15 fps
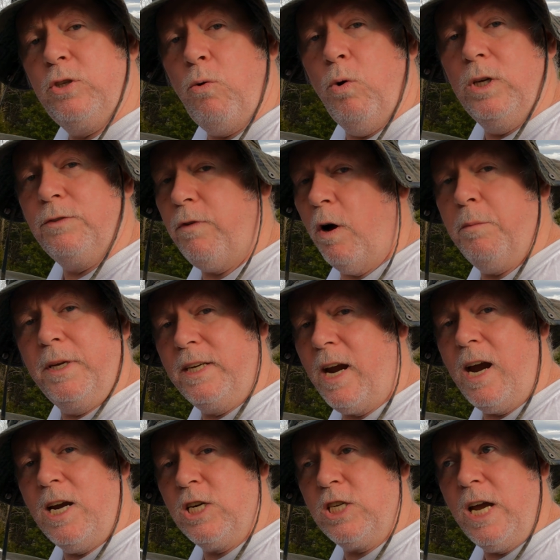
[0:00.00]
Choice foaming
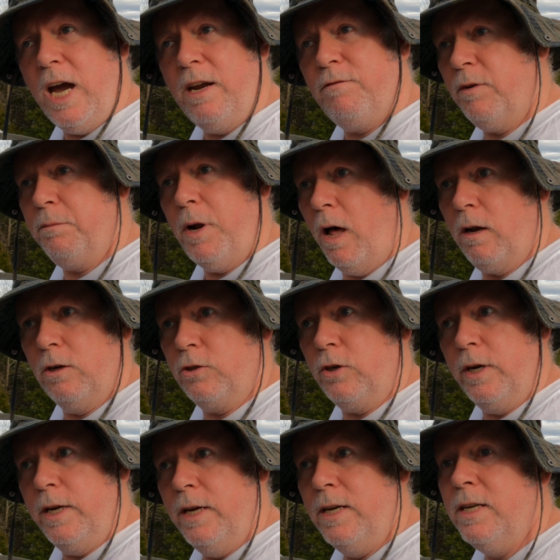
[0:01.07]
tire shine from Dollar
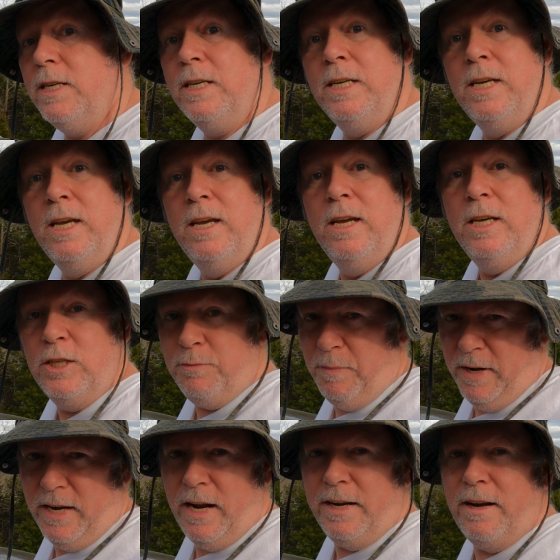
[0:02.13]
Tree.
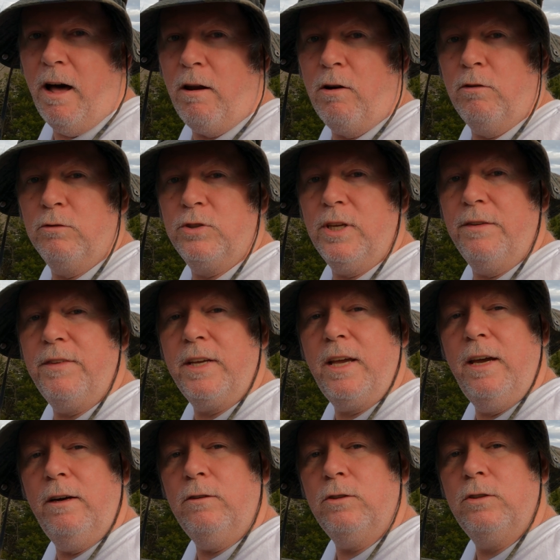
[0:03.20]
Spend that dollar on something
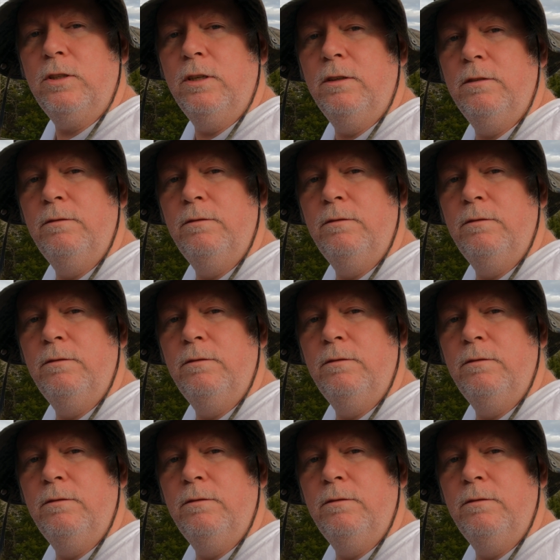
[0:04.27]
else.